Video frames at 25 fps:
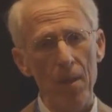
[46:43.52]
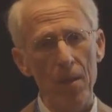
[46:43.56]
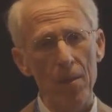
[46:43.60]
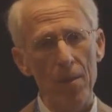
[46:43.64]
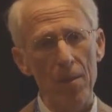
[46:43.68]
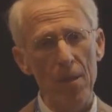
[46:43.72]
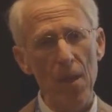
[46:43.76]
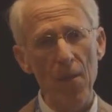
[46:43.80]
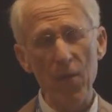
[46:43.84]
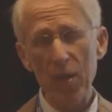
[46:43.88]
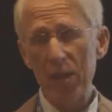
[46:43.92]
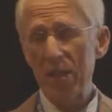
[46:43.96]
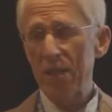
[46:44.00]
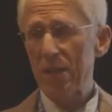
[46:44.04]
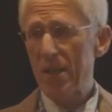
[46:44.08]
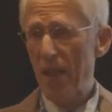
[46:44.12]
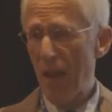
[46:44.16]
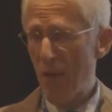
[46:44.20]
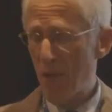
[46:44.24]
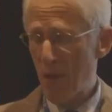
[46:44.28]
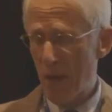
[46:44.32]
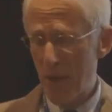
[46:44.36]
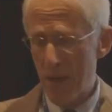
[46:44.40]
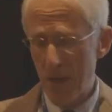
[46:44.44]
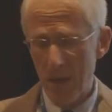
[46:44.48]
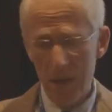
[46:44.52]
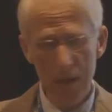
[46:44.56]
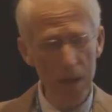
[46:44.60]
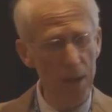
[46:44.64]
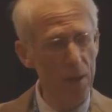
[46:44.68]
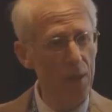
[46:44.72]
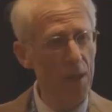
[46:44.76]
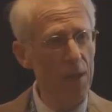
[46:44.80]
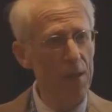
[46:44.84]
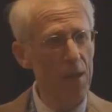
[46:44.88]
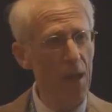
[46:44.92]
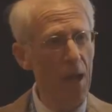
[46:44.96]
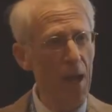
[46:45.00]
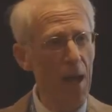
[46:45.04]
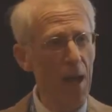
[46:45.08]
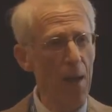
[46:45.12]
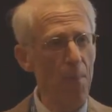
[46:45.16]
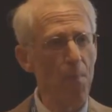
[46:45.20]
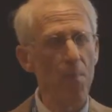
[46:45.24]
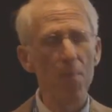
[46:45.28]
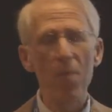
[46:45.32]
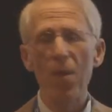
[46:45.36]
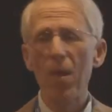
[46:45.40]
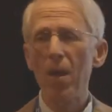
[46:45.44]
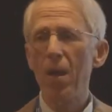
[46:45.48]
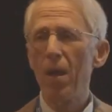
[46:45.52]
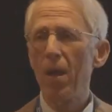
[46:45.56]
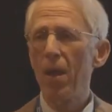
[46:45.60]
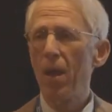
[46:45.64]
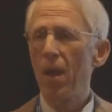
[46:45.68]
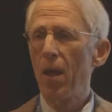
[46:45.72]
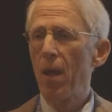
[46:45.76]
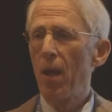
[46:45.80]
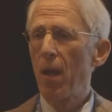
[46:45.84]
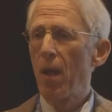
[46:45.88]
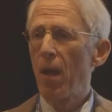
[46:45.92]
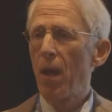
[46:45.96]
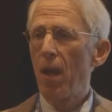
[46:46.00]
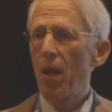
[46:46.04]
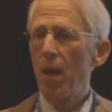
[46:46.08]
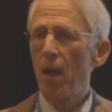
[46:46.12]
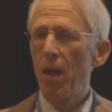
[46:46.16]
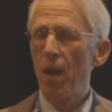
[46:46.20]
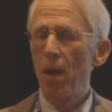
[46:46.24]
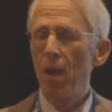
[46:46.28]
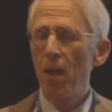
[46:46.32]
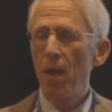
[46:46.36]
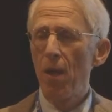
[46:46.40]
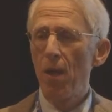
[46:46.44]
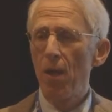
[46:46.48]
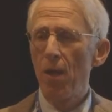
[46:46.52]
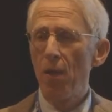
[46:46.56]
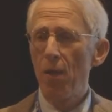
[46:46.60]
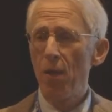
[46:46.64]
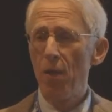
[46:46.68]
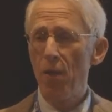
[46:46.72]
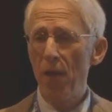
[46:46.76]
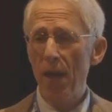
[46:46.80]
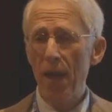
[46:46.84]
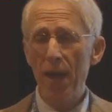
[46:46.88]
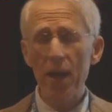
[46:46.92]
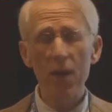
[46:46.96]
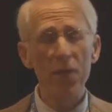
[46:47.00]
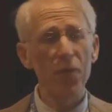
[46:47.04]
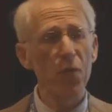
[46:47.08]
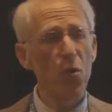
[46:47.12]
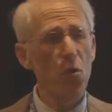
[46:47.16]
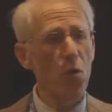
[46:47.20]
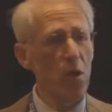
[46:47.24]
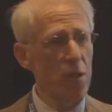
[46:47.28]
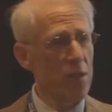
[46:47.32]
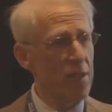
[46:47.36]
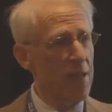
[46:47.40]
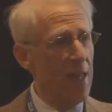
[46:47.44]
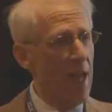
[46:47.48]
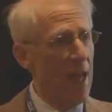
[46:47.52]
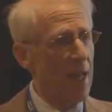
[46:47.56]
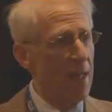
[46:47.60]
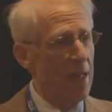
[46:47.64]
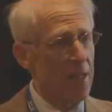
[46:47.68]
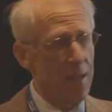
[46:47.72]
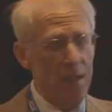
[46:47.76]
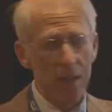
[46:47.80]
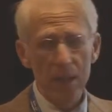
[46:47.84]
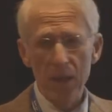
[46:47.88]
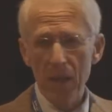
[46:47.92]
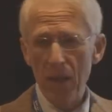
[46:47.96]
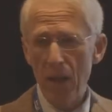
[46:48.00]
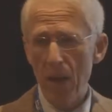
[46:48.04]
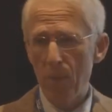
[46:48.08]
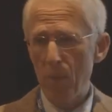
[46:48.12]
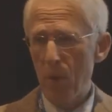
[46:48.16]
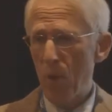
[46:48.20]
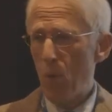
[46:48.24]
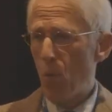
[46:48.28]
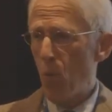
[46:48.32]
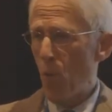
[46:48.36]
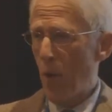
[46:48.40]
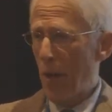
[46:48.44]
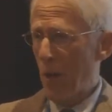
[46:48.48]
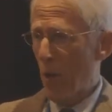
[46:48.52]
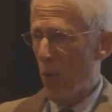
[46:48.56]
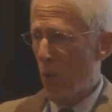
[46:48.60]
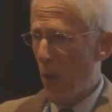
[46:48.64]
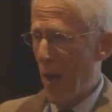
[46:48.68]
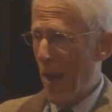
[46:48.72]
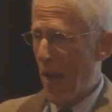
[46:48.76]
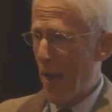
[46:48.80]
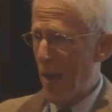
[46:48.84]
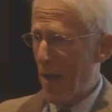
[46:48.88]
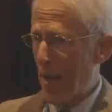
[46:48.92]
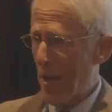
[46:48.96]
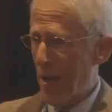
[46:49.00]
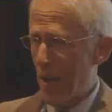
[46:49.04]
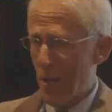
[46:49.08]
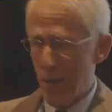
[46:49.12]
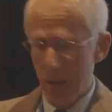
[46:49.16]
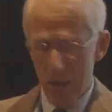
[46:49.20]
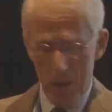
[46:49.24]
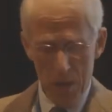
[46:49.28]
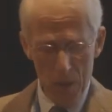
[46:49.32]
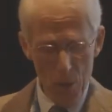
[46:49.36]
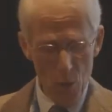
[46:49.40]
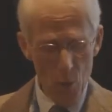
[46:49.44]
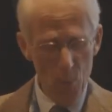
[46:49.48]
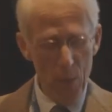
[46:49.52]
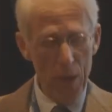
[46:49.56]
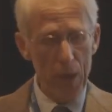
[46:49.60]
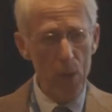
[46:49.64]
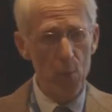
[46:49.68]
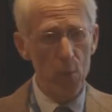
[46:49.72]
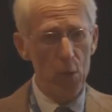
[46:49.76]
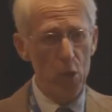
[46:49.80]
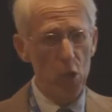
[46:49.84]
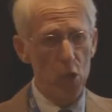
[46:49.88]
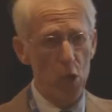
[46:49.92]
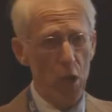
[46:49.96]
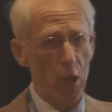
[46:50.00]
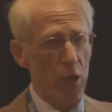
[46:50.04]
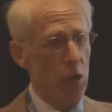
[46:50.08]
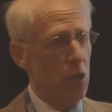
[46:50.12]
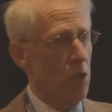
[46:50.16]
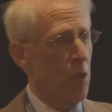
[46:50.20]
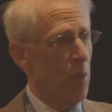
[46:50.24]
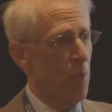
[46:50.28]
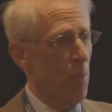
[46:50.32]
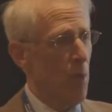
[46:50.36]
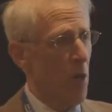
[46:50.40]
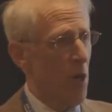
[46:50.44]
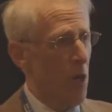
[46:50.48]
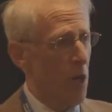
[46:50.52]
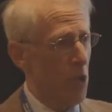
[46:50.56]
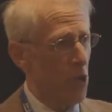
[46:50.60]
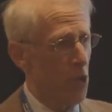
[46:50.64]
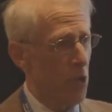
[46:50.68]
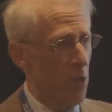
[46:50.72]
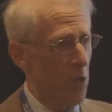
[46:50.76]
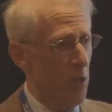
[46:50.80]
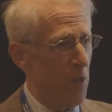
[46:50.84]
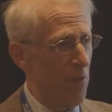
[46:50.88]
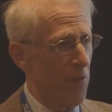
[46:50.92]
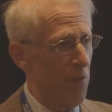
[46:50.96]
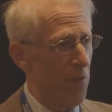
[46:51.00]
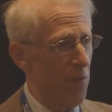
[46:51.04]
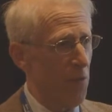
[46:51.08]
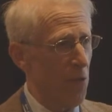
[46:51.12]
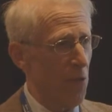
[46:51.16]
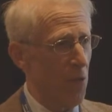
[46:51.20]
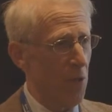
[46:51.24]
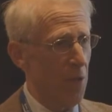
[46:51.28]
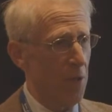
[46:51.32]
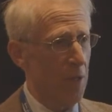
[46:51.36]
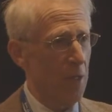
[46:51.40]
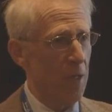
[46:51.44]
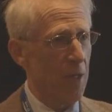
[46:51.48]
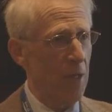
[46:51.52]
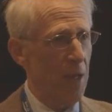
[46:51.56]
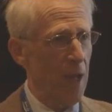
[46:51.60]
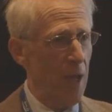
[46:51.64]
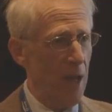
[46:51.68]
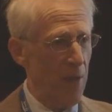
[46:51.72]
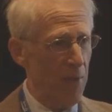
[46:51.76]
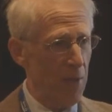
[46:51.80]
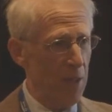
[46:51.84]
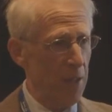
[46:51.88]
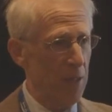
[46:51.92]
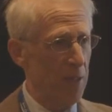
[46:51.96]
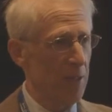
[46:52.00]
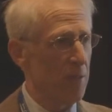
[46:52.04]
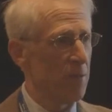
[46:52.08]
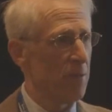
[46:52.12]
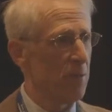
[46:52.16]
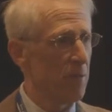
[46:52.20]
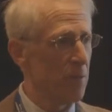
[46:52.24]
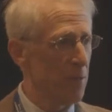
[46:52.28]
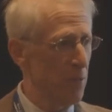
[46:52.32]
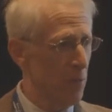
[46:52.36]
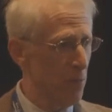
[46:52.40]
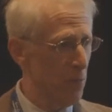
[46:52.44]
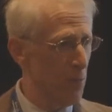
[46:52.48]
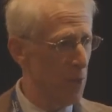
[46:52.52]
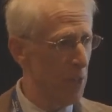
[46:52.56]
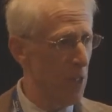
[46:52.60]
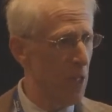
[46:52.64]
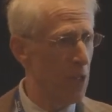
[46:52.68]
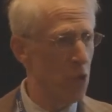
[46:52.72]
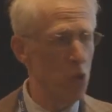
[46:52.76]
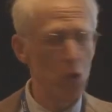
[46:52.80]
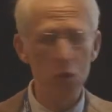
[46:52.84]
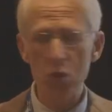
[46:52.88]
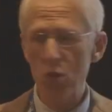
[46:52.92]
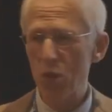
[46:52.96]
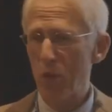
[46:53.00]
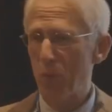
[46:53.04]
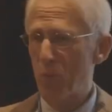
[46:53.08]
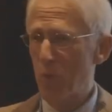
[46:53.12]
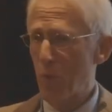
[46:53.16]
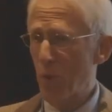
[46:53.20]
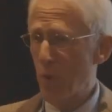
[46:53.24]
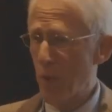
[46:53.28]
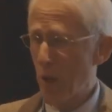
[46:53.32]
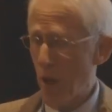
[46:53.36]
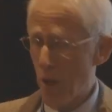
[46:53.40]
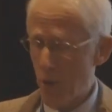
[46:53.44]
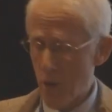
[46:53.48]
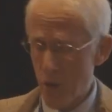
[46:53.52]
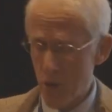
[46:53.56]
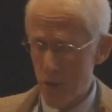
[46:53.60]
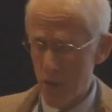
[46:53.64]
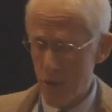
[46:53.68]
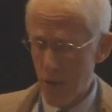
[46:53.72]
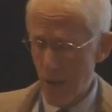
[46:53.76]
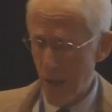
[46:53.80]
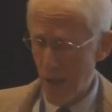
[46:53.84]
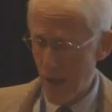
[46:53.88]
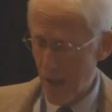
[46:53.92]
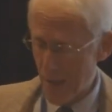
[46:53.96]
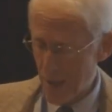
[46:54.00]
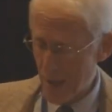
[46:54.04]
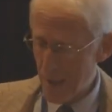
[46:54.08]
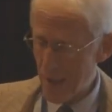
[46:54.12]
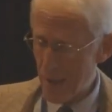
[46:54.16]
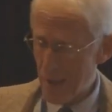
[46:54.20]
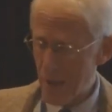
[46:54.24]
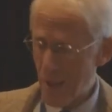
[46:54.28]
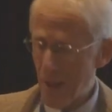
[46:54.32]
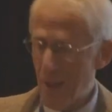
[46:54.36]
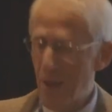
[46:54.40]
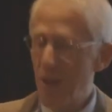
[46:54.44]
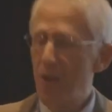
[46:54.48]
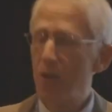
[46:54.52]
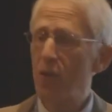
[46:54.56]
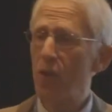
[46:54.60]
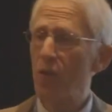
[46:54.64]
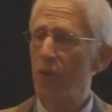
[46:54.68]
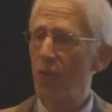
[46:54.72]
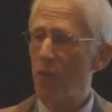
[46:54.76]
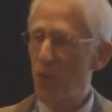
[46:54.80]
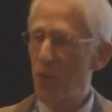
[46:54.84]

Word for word: 77 at the time, then of course that dilemma went away and nobody would judge him harshly for having relationships with others, and he took